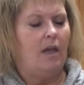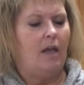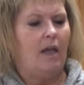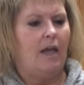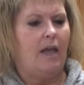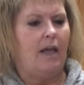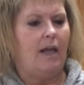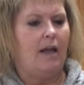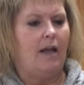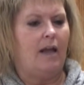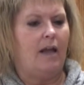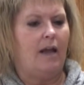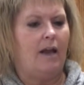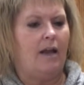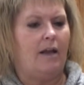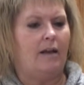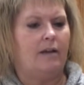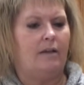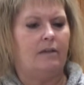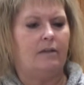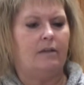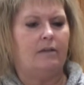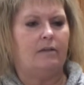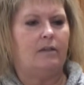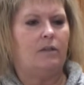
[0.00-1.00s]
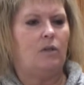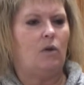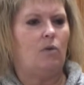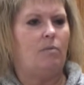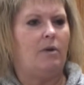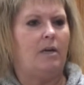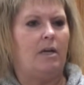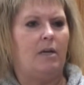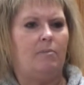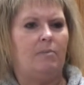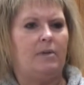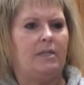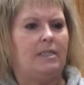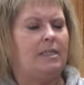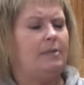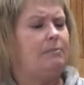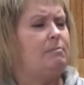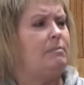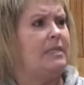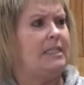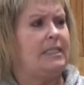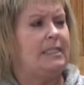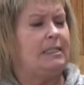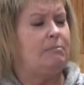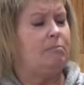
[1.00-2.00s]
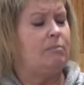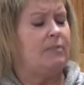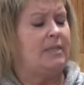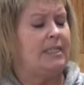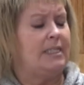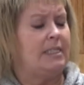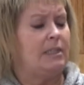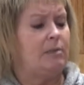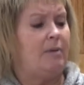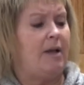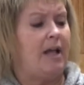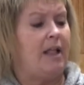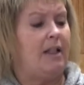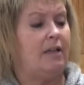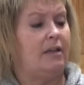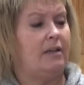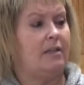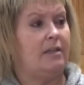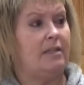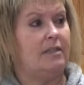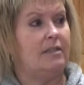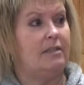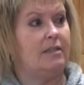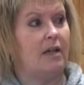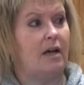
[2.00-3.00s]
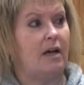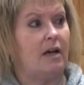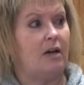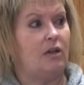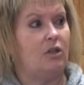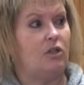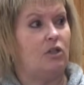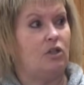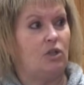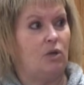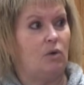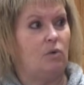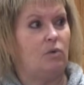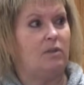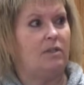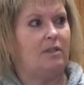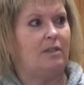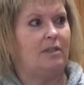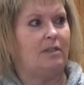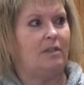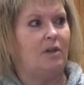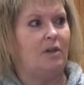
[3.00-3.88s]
and so many municipalities are chosen.